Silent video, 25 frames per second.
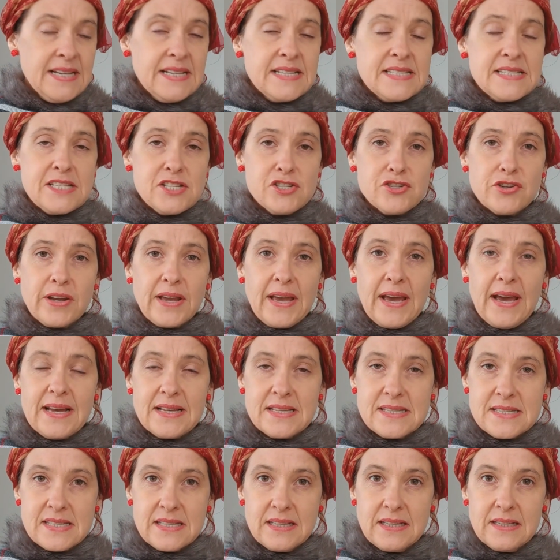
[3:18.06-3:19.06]
Citric
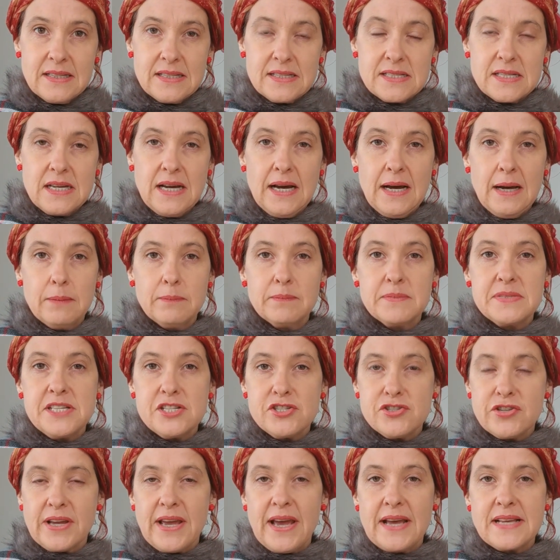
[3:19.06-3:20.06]
acid.
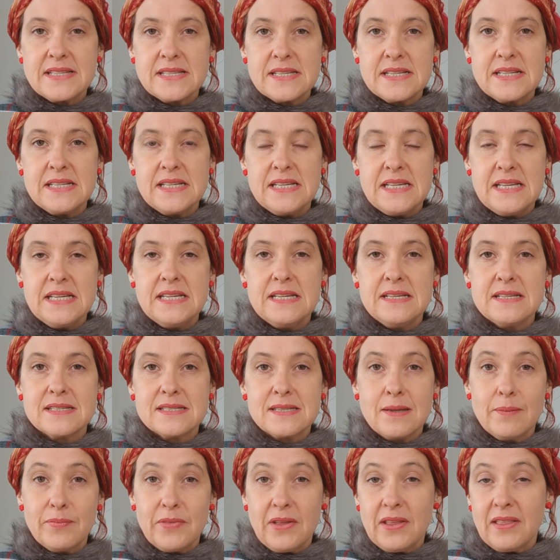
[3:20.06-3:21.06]
Citric acid is
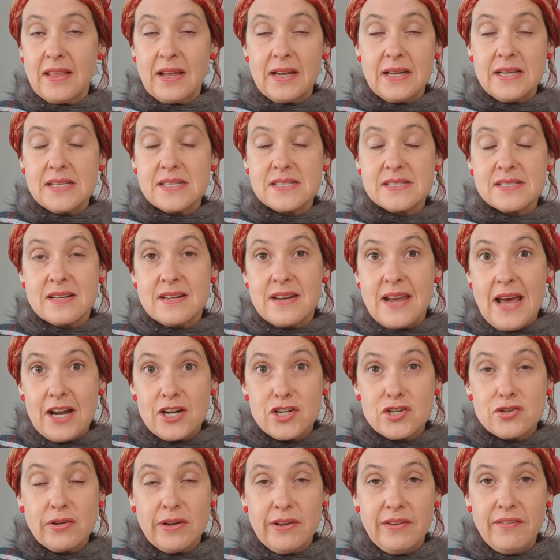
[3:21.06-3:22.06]
something that is
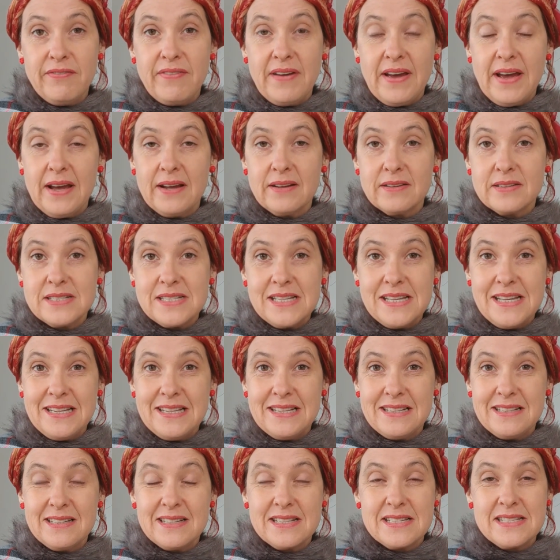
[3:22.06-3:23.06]
naturally found
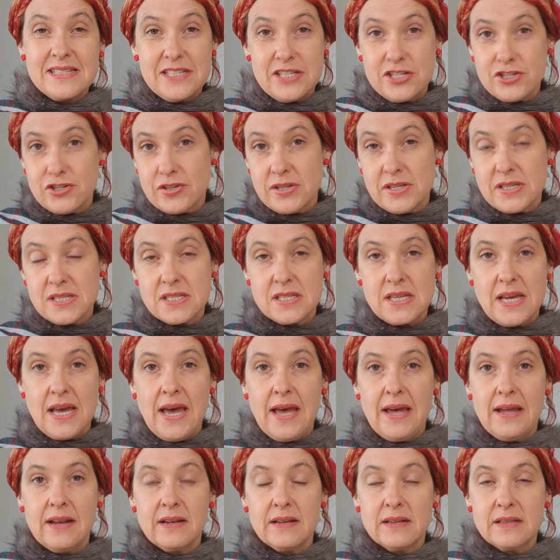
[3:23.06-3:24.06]
in citrus,
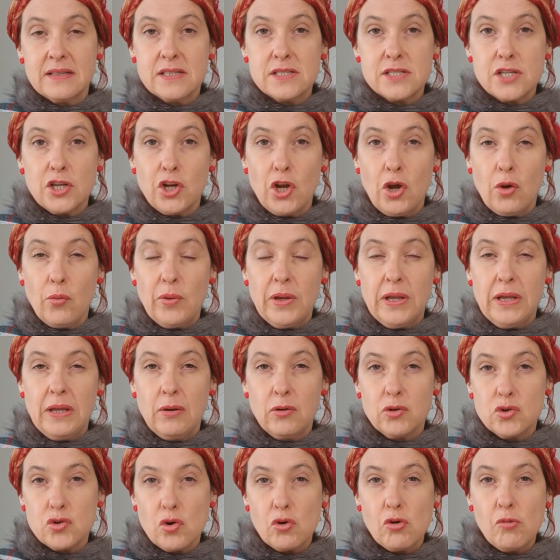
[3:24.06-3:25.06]
and we
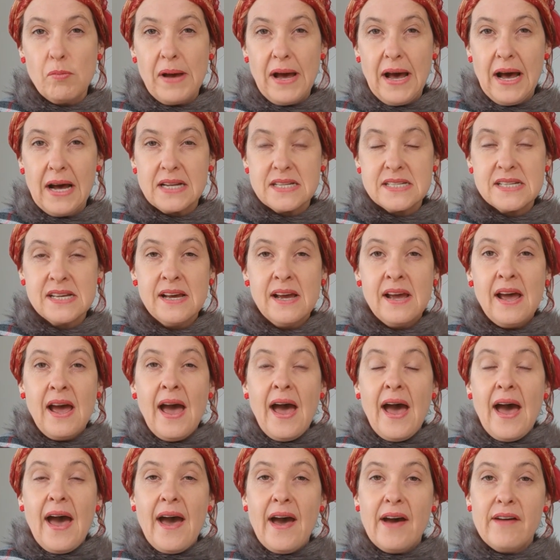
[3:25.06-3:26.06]
talk about
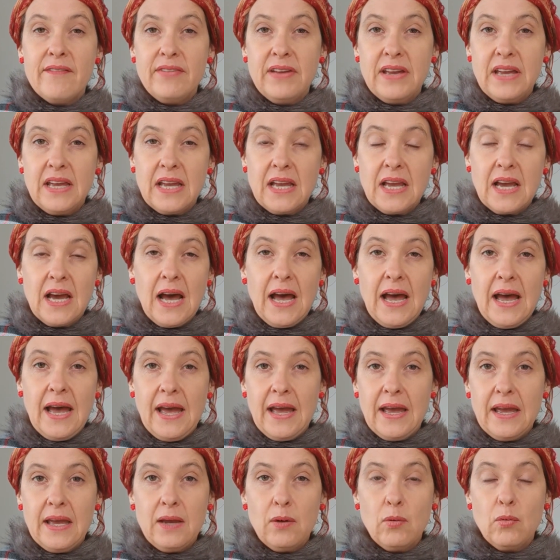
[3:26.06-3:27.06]
having
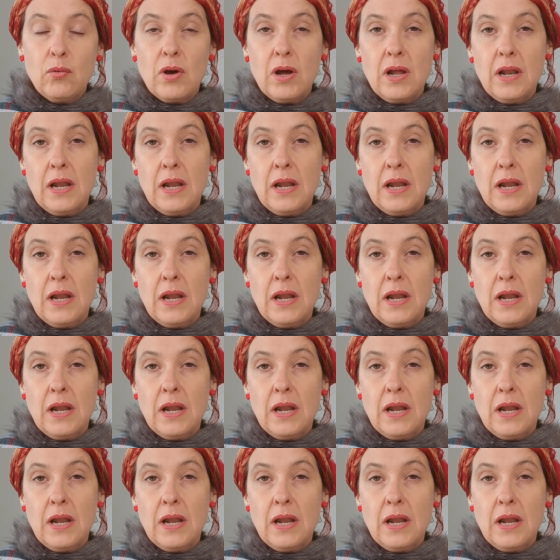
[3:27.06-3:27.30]
a